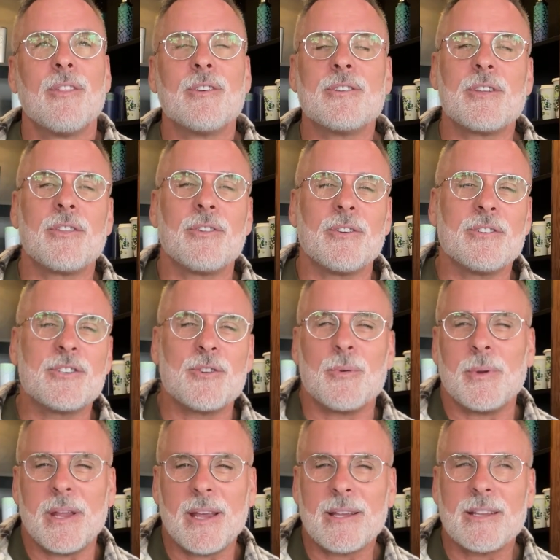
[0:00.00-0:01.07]
there's
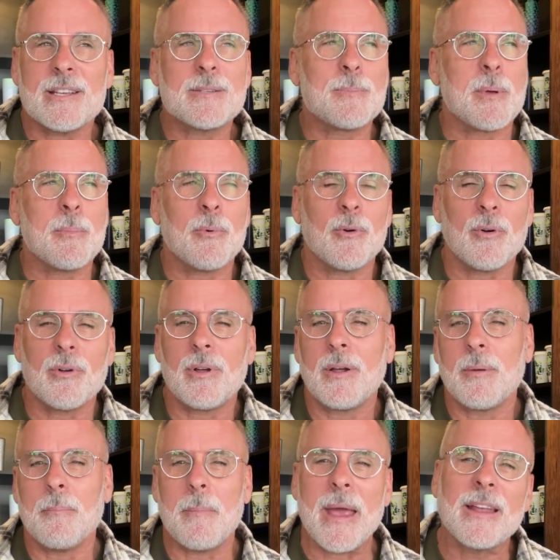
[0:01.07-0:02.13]
uniqueness, people
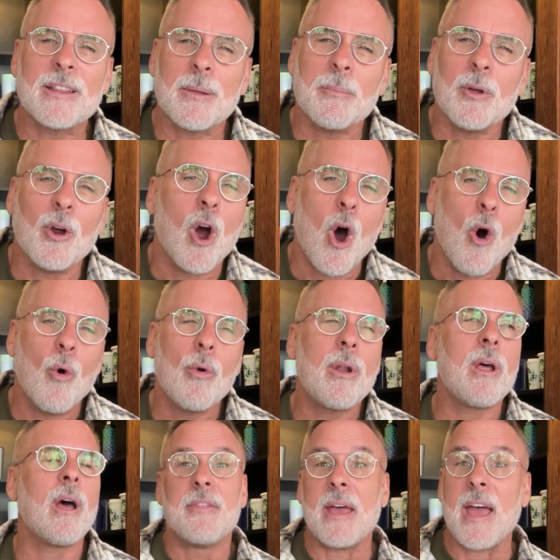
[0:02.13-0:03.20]
making their
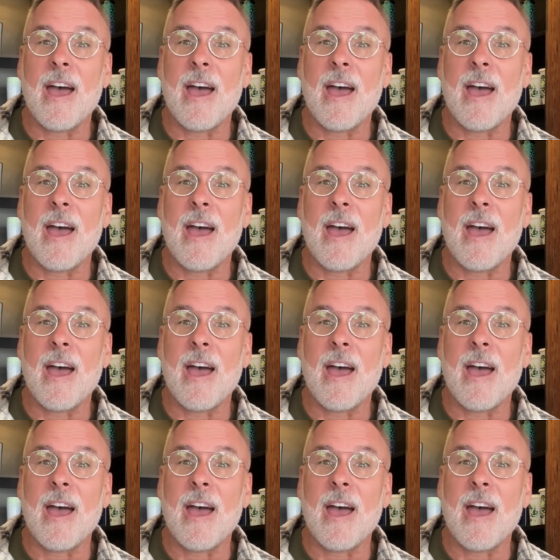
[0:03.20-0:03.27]
own.